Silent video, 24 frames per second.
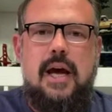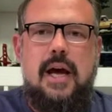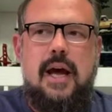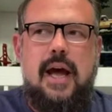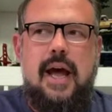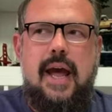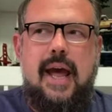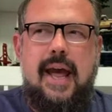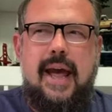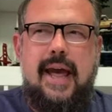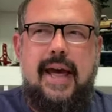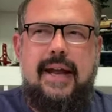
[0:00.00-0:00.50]

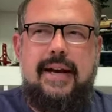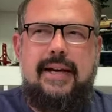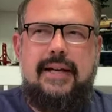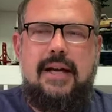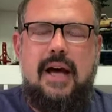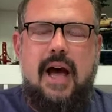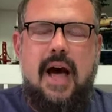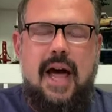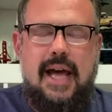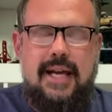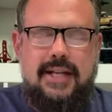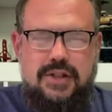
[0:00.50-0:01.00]
And
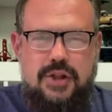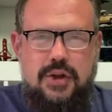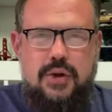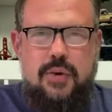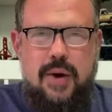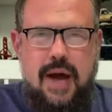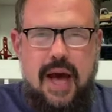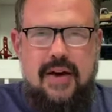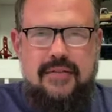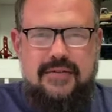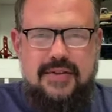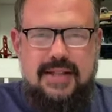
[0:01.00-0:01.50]
I do
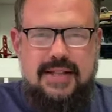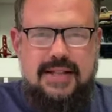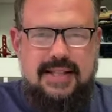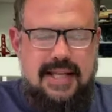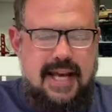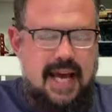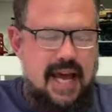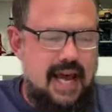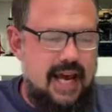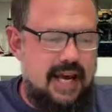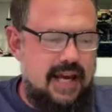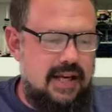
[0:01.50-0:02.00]
have to
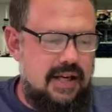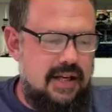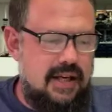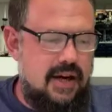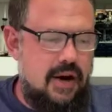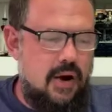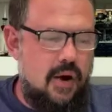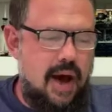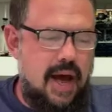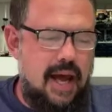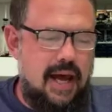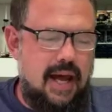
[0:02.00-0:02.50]
say,
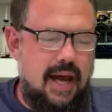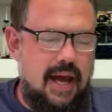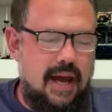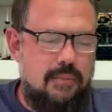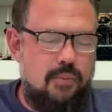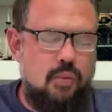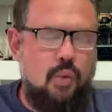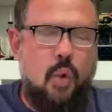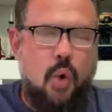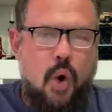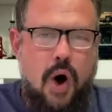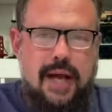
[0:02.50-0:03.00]
I
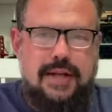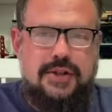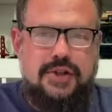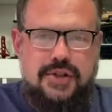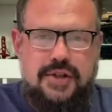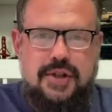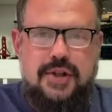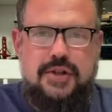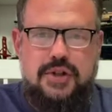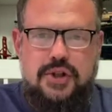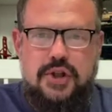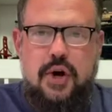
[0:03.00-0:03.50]

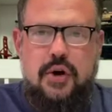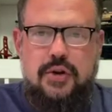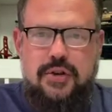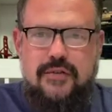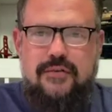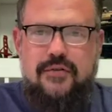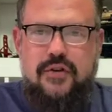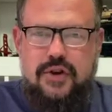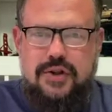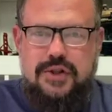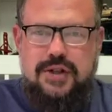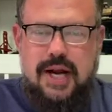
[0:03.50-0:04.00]
watched the show the
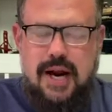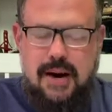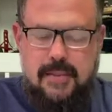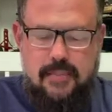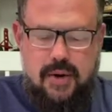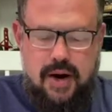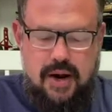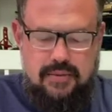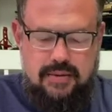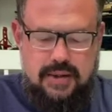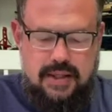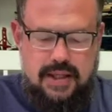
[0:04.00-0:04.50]
first time
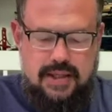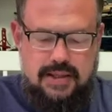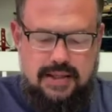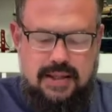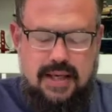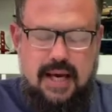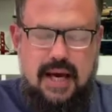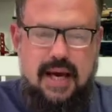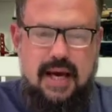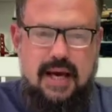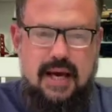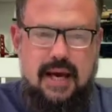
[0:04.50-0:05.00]
around because
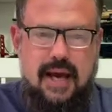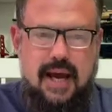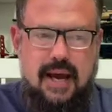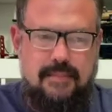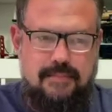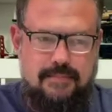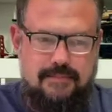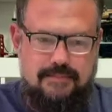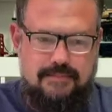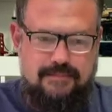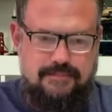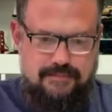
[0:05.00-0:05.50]

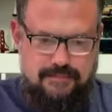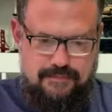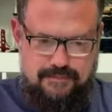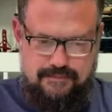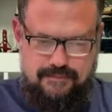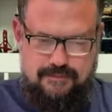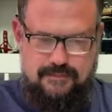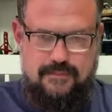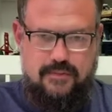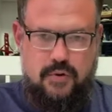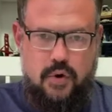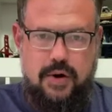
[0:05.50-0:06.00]
I'm
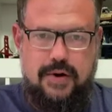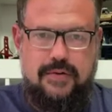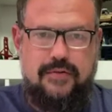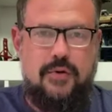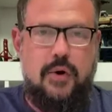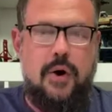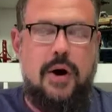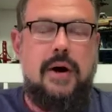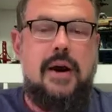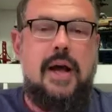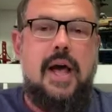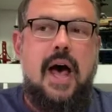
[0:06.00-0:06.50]

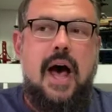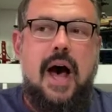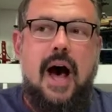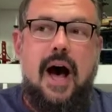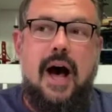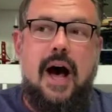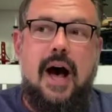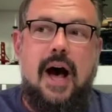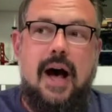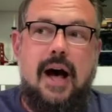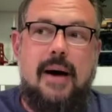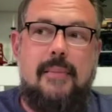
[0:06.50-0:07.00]
44.
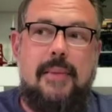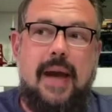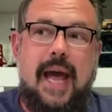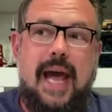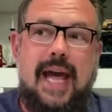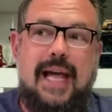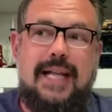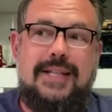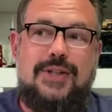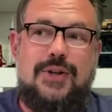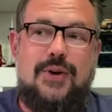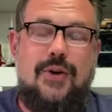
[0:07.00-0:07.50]

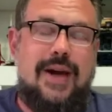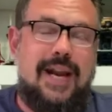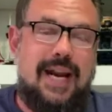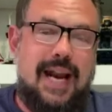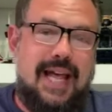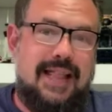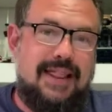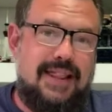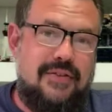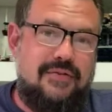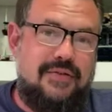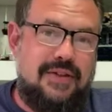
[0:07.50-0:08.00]
And
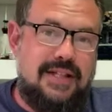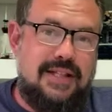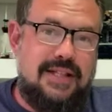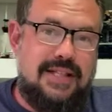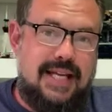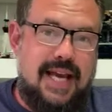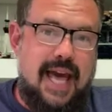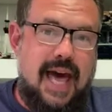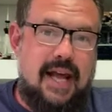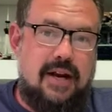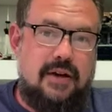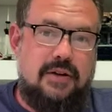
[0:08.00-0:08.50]
I lived in
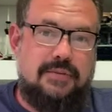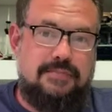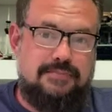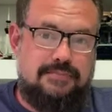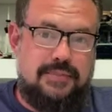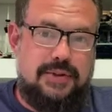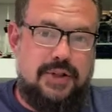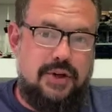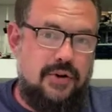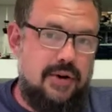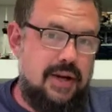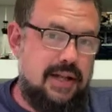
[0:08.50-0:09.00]
Seattle
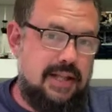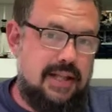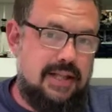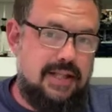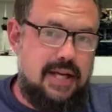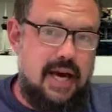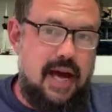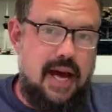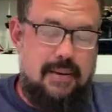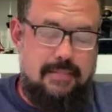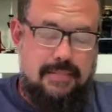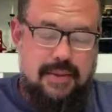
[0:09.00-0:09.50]
during the
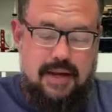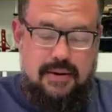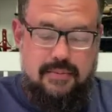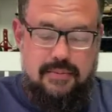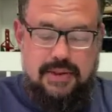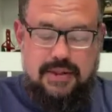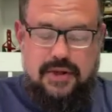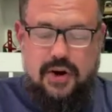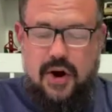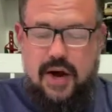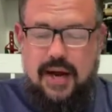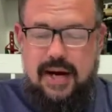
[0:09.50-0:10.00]
time that it
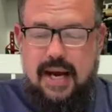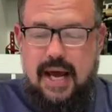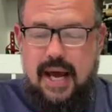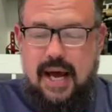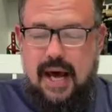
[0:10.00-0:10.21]
was on.